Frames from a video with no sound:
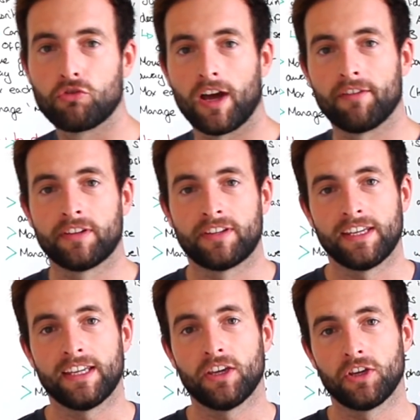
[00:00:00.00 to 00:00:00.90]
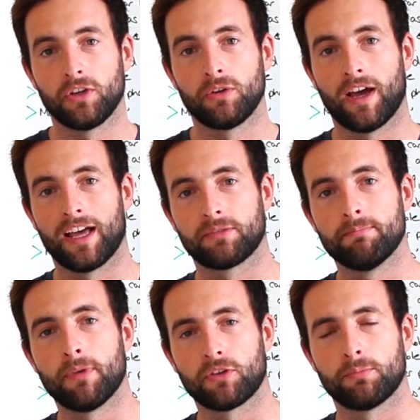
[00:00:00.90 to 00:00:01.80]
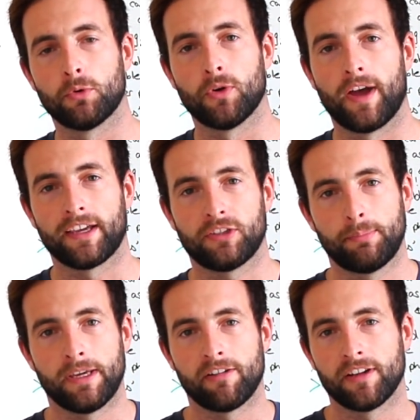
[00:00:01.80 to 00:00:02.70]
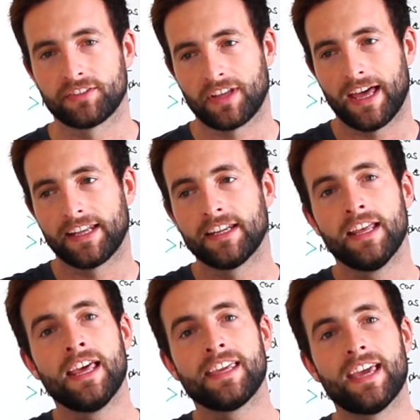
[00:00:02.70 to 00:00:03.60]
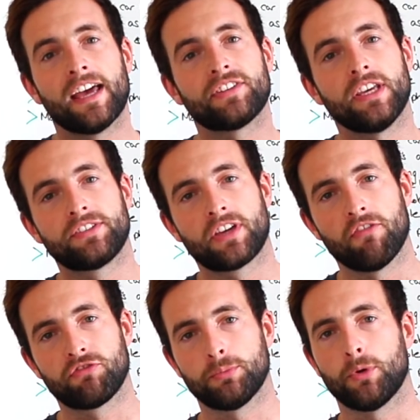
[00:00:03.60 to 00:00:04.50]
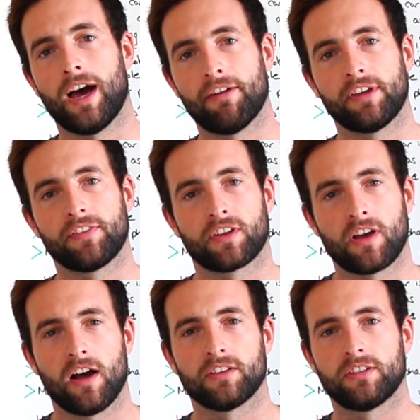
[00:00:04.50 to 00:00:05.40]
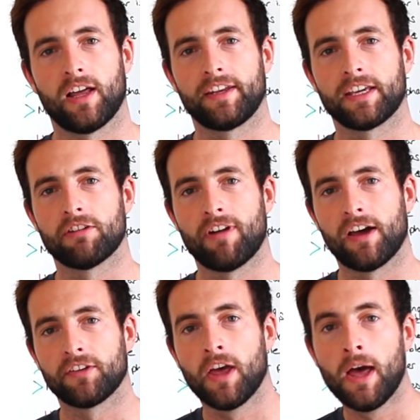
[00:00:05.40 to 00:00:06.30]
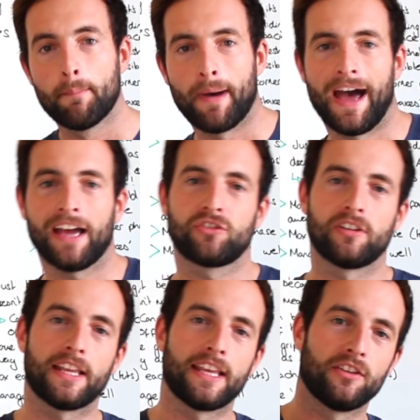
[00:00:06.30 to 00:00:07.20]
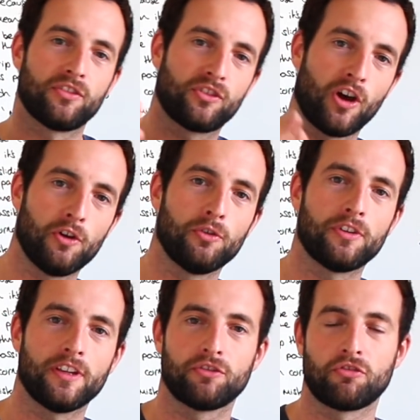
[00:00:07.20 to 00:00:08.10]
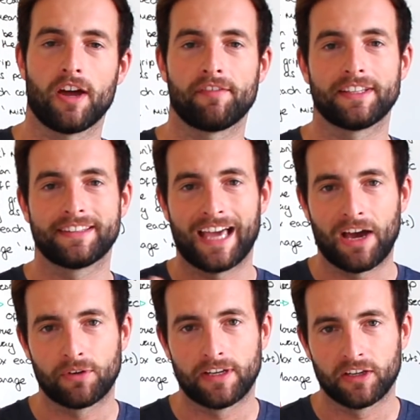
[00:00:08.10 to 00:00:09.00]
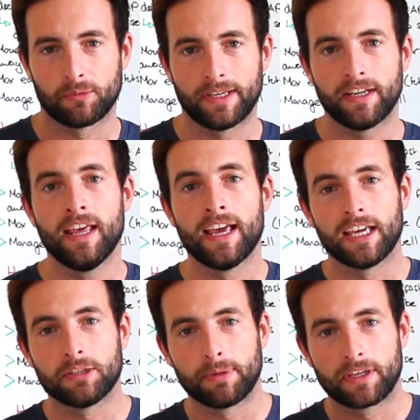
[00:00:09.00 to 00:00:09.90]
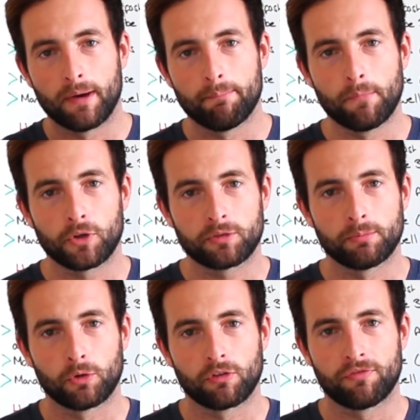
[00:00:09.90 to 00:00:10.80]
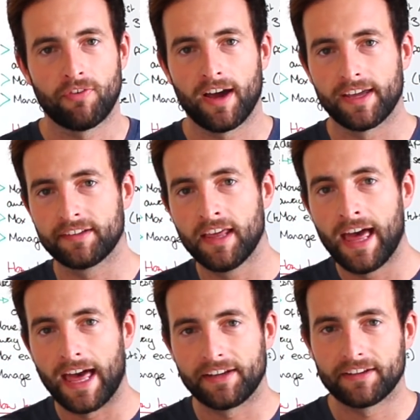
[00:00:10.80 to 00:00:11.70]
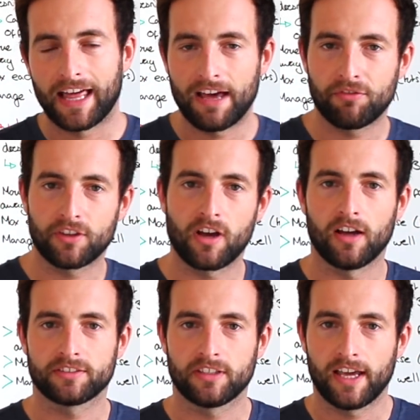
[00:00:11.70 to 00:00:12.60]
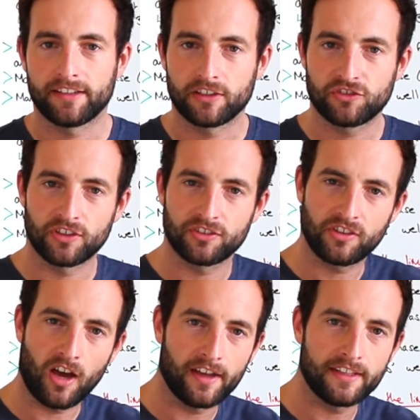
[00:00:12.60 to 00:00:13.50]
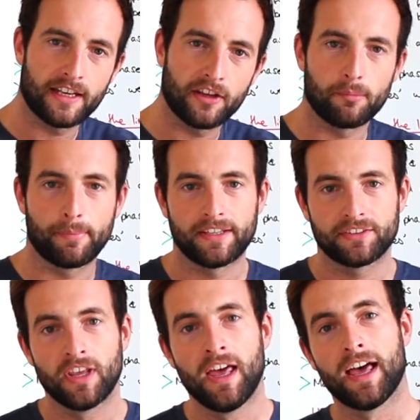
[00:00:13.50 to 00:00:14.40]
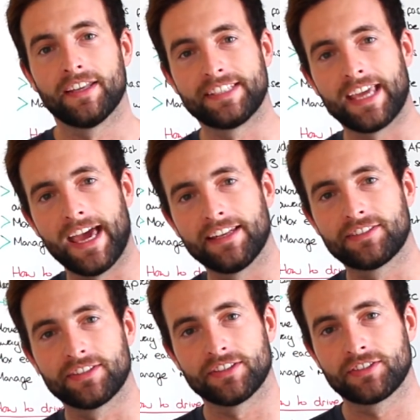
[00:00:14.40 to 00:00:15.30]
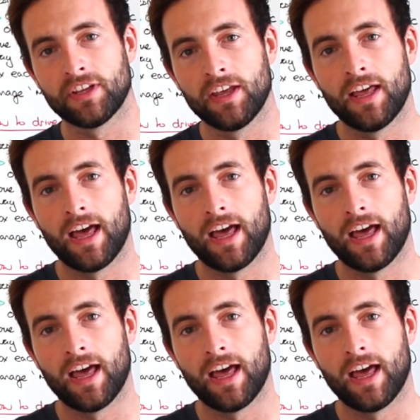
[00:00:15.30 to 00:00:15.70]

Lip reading: driver D, who has much more experience, and yes, he's comfortable having the car sliding around, but actually he's toned his driving down a little bit. He's become much more refined, and he'll have the car sliding just tiny little bits as he enters